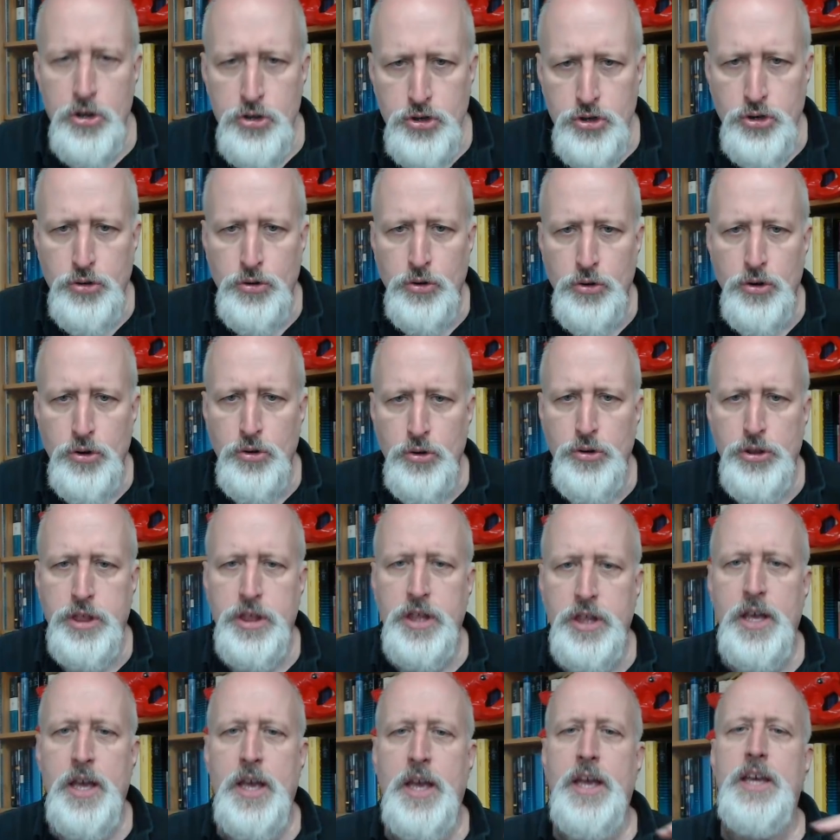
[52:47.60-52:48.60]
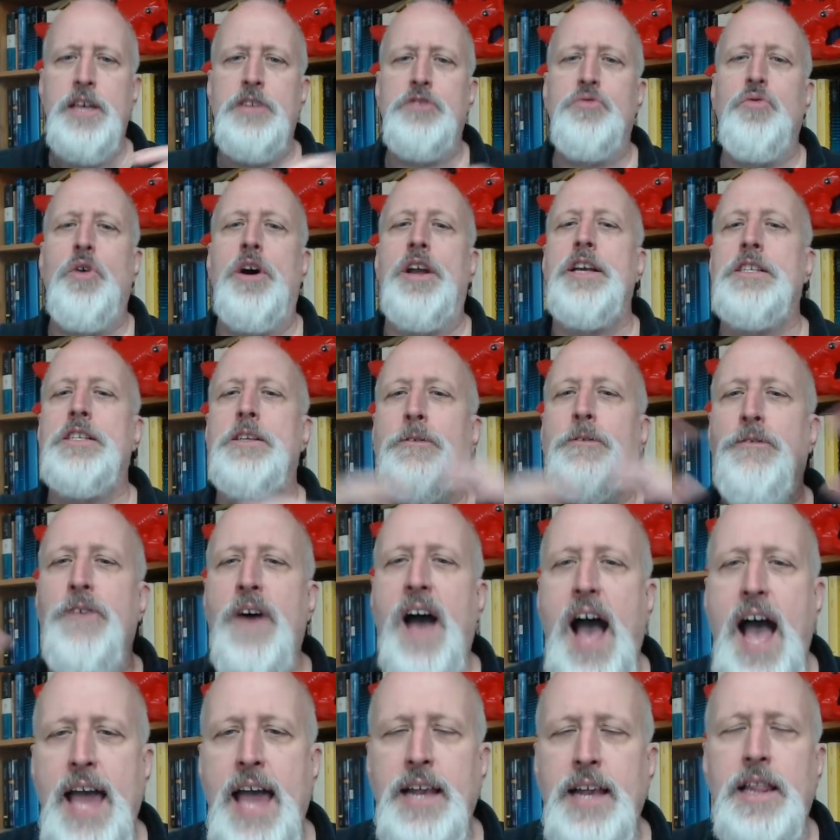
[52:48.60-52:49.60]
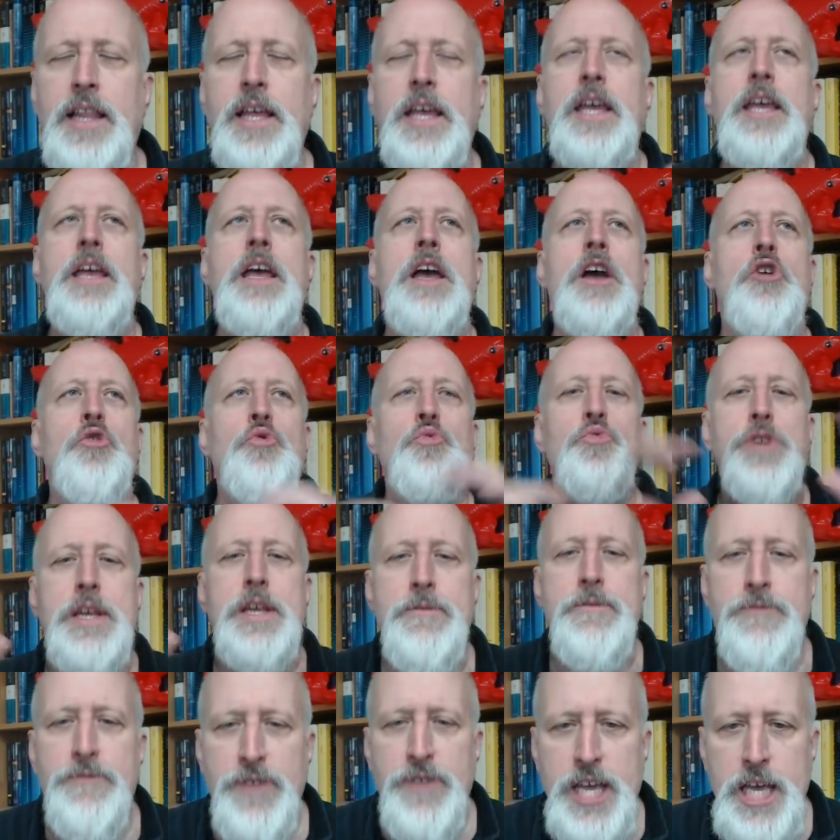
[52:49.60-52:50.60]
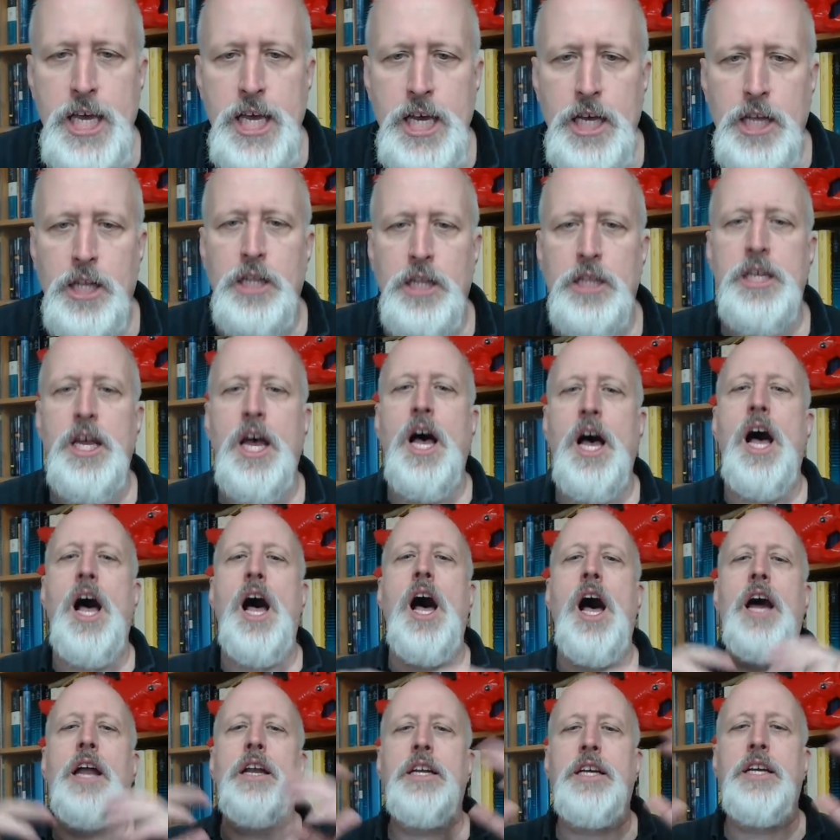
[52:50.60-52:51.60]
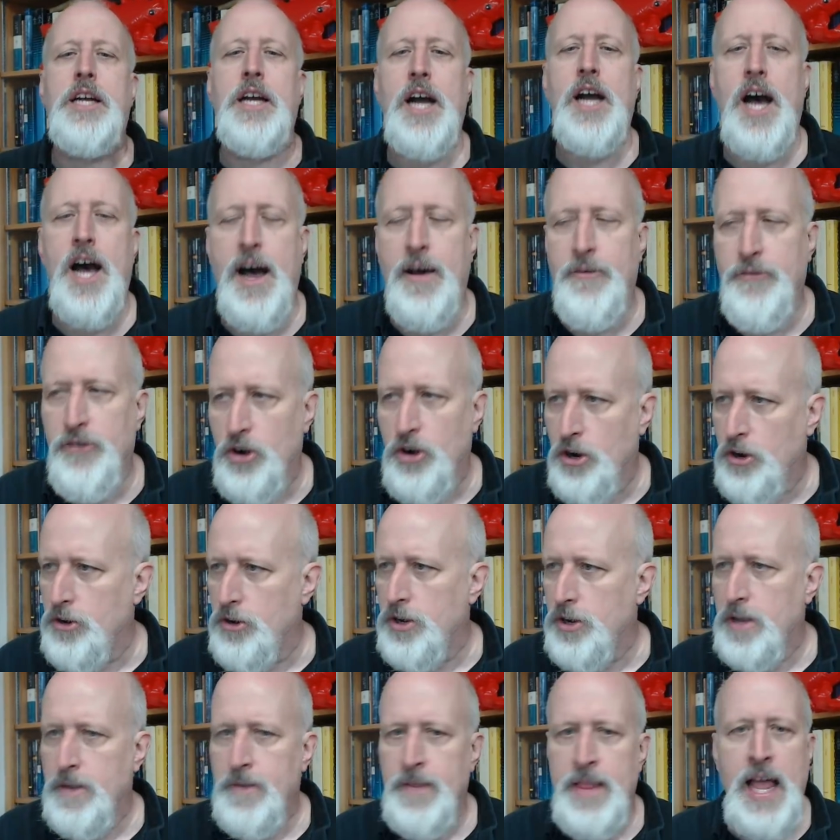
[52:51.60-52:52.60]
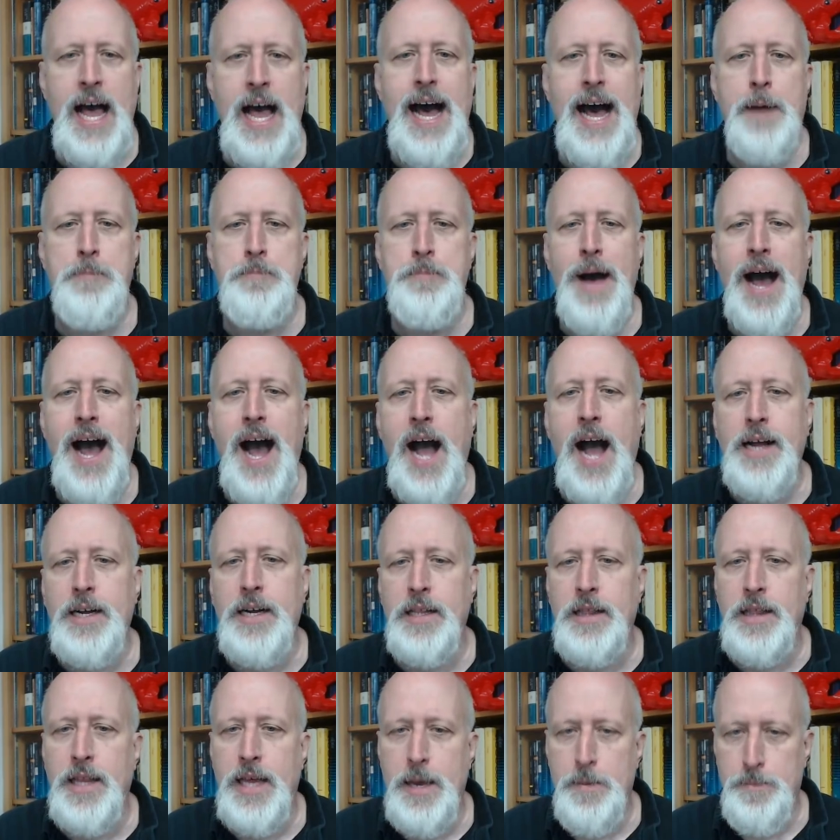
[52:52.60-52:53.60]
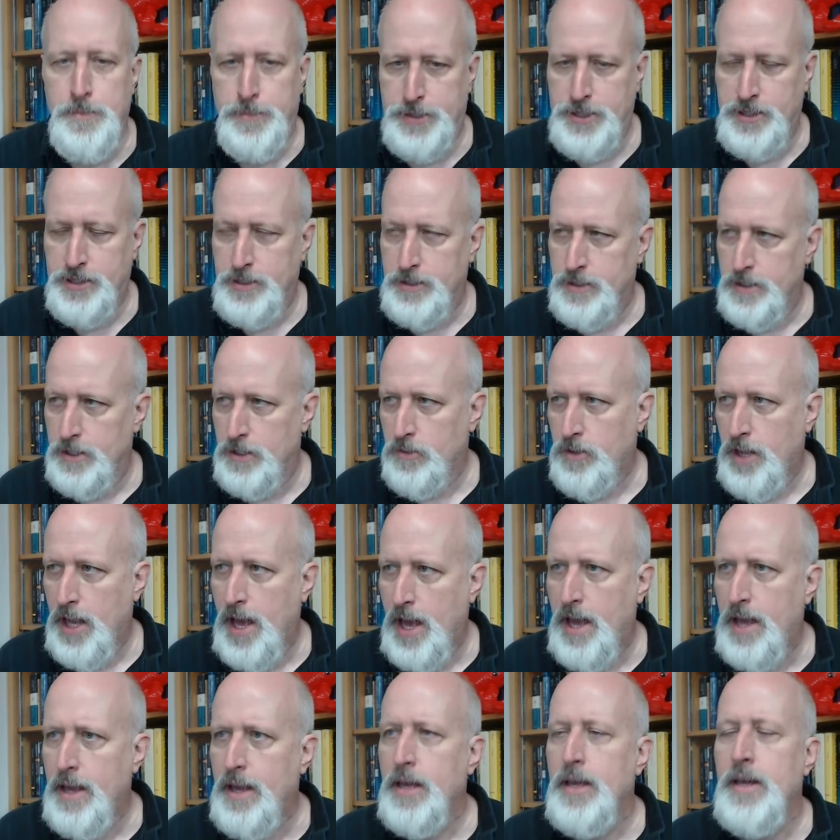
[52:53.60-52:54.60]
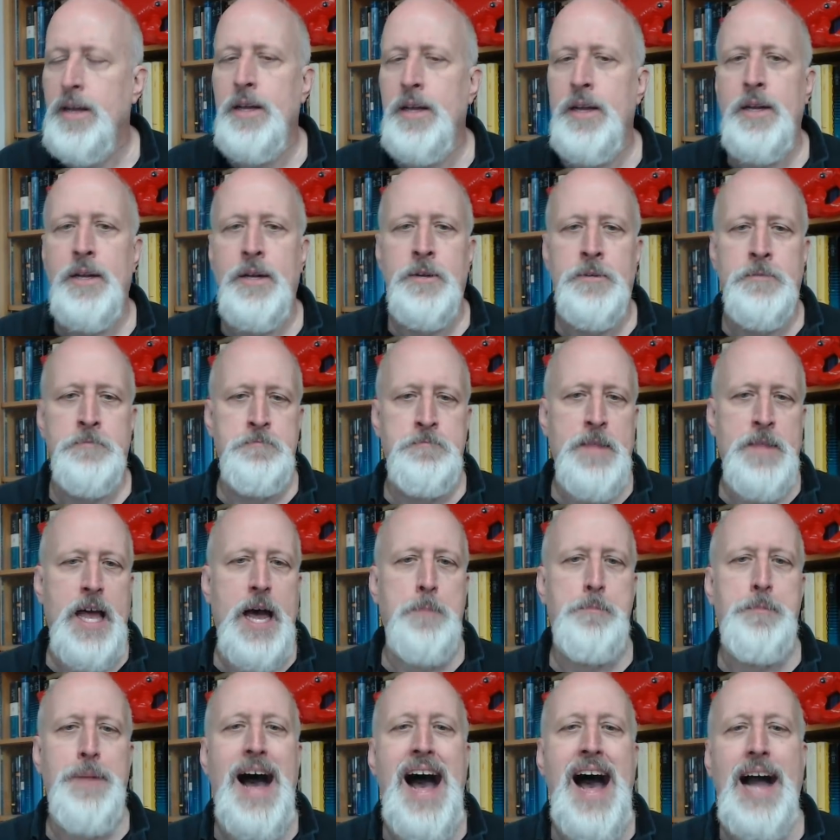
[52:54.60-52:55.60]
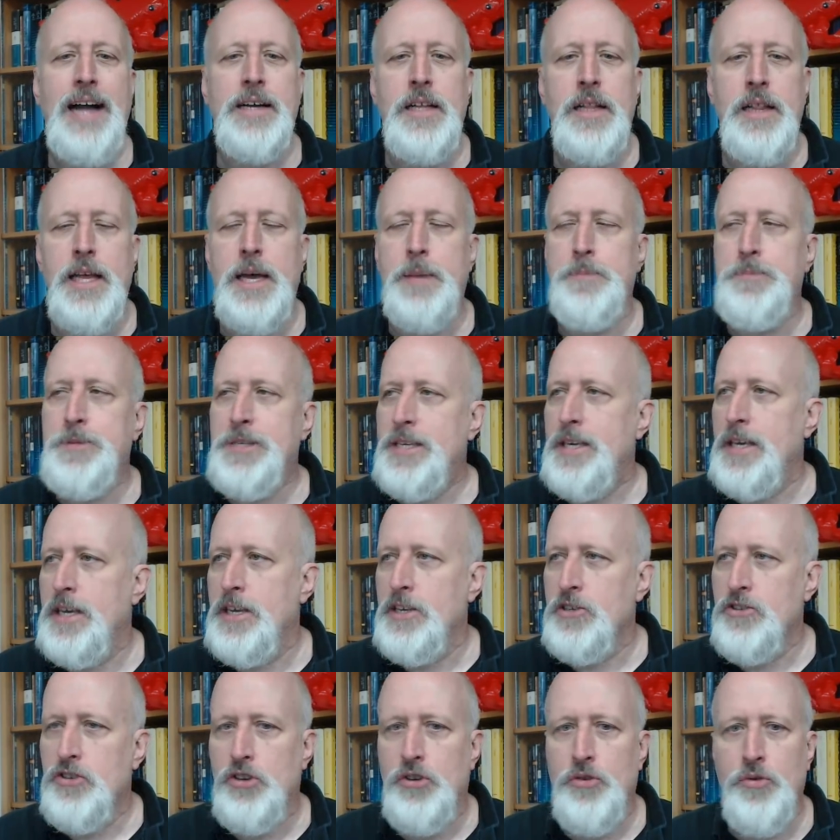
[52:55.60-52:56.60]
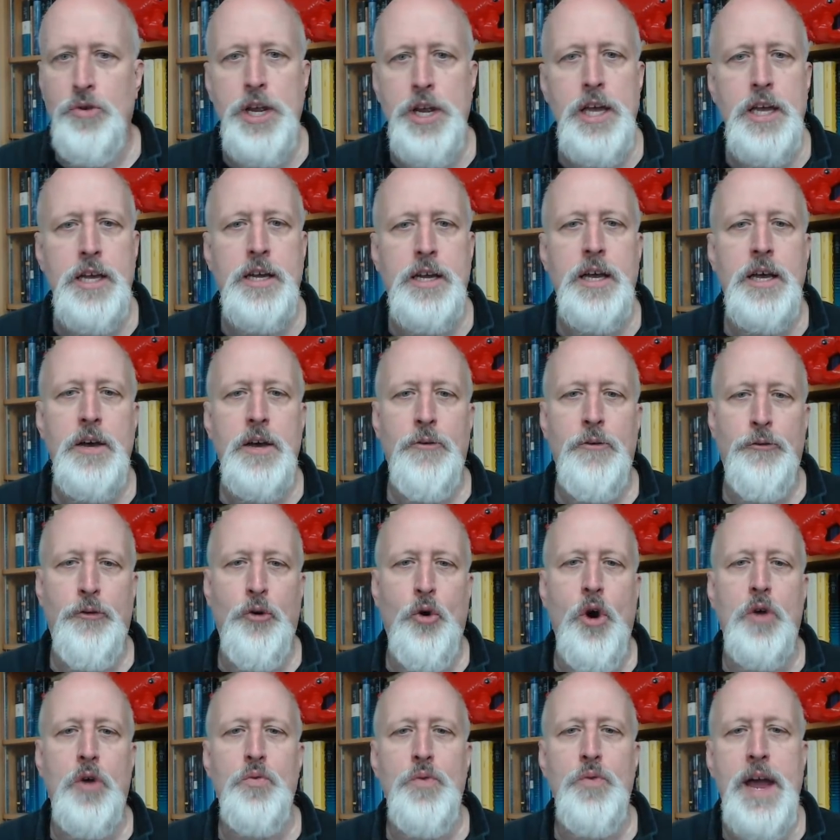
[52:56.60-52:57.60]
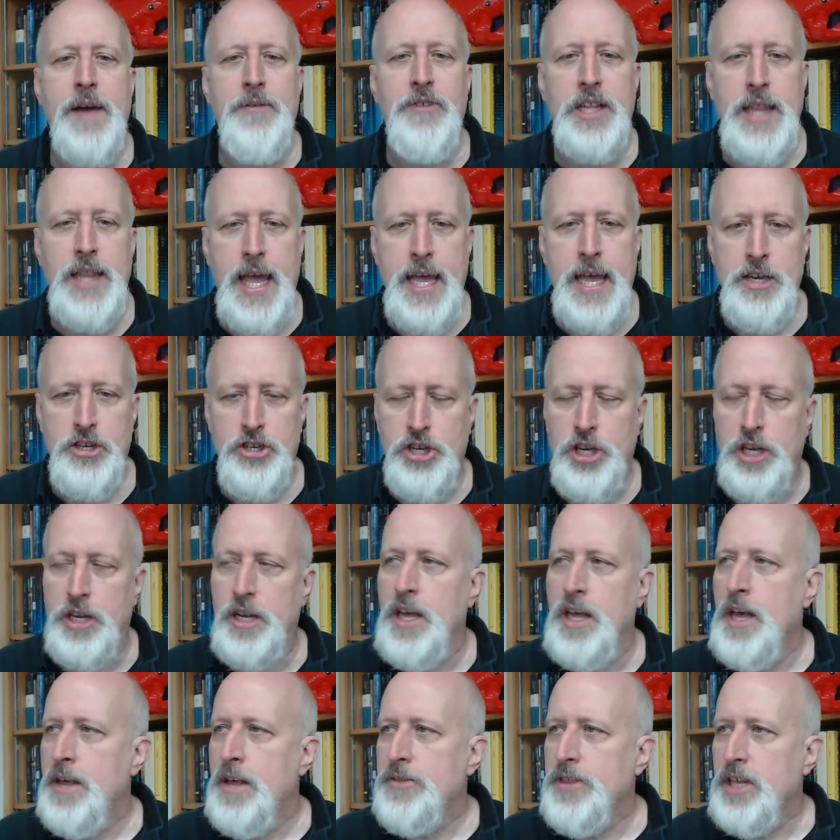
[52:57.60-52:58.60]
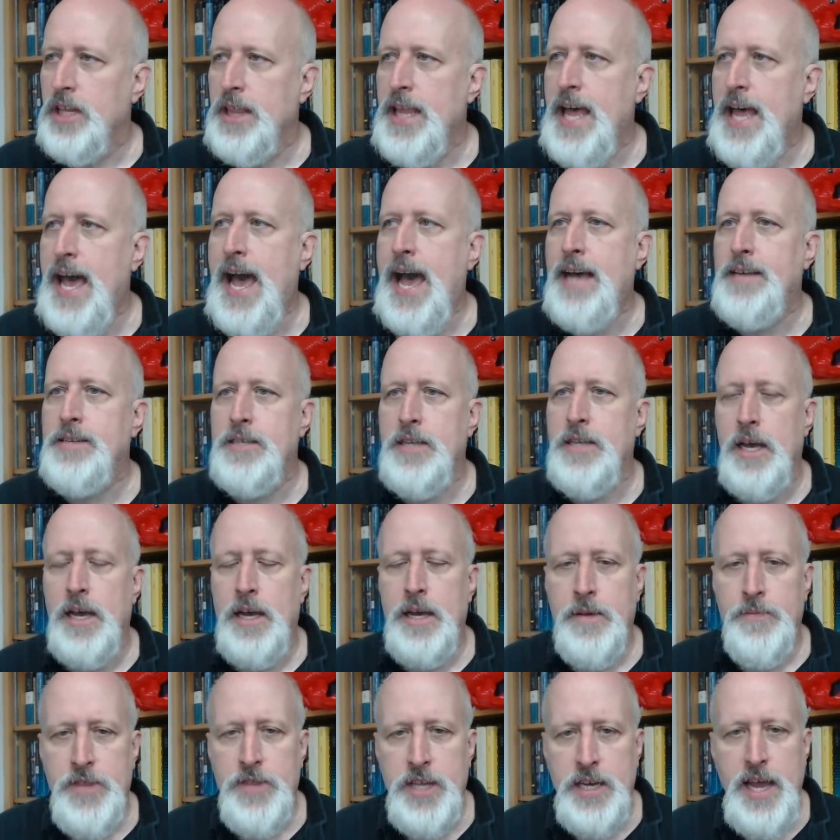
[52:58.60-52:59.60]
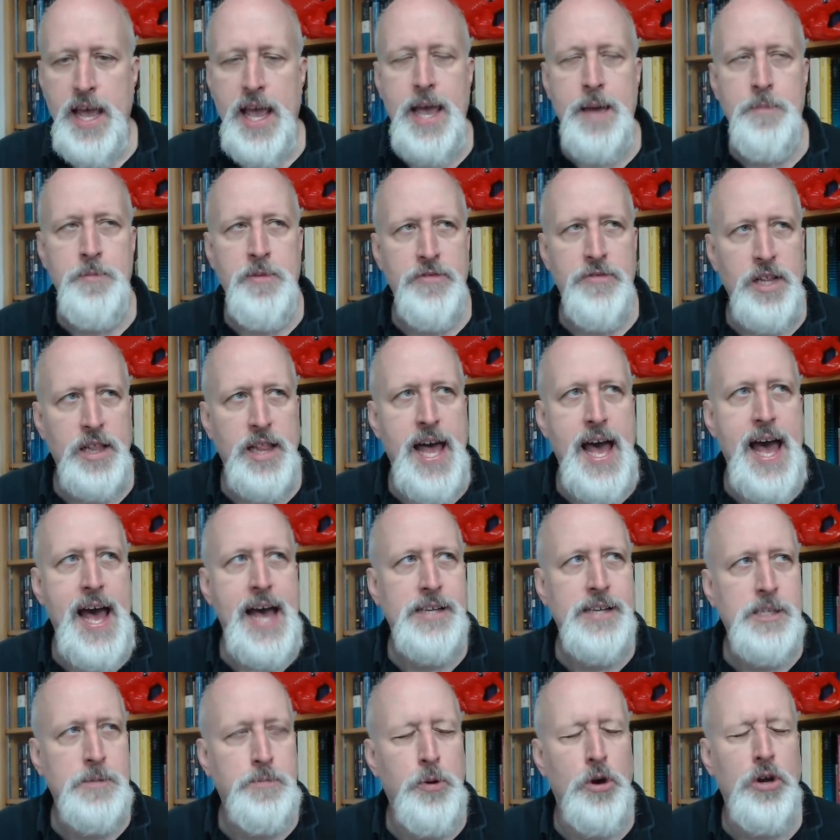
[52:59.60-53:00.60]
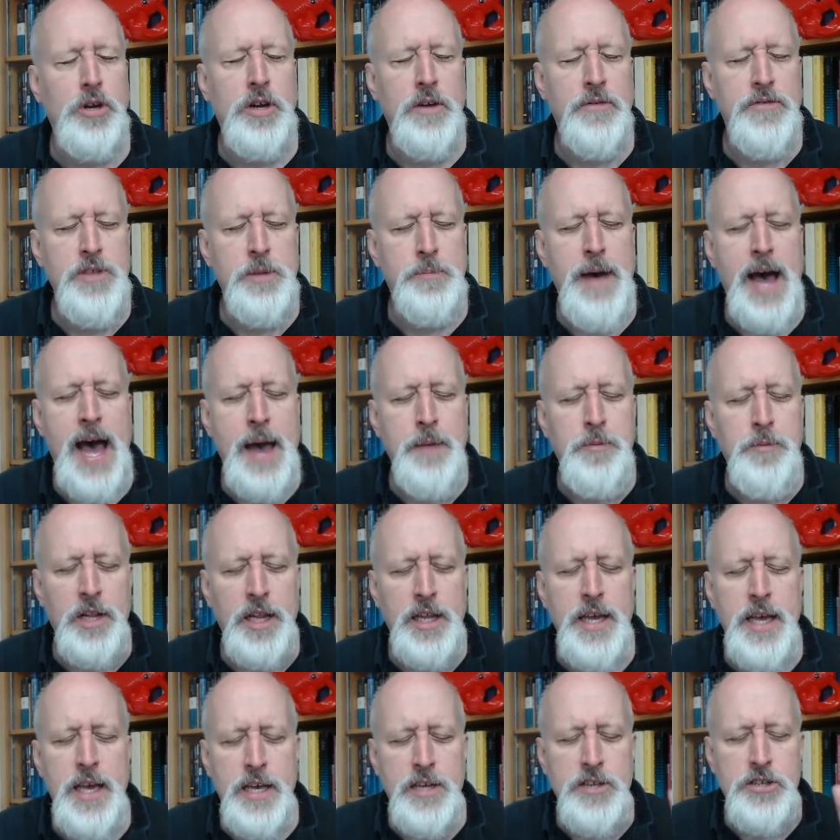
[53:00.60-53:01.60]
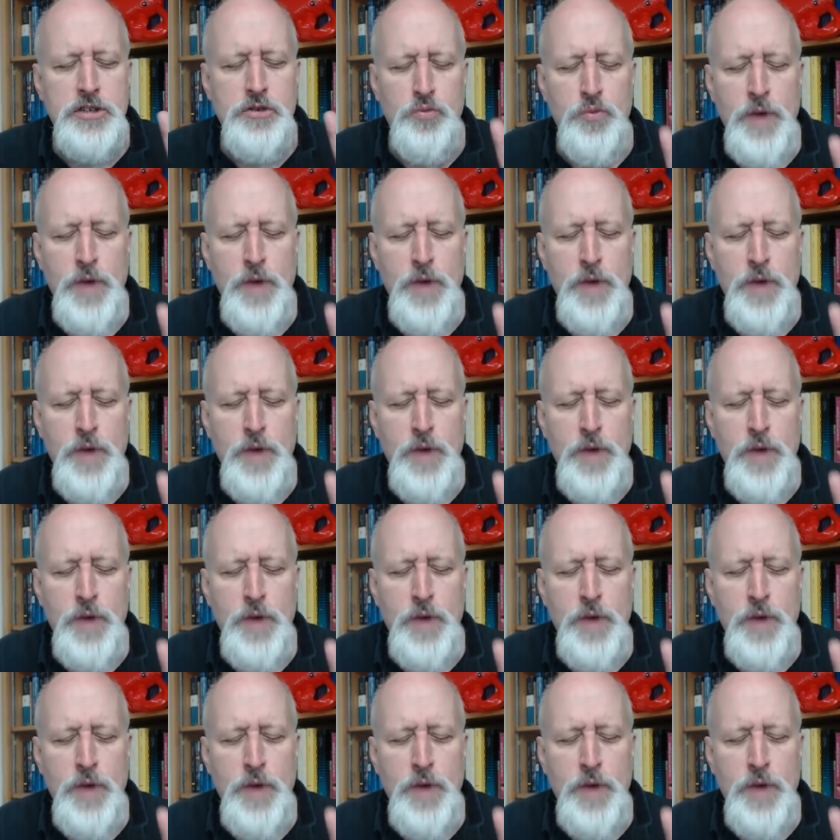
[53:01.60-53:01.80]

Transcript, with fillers: Truth is what is finally revealed, uncovered. Apocalypse, okay? Apocalypse is Greek for revelation. The name of the last book of the Bible is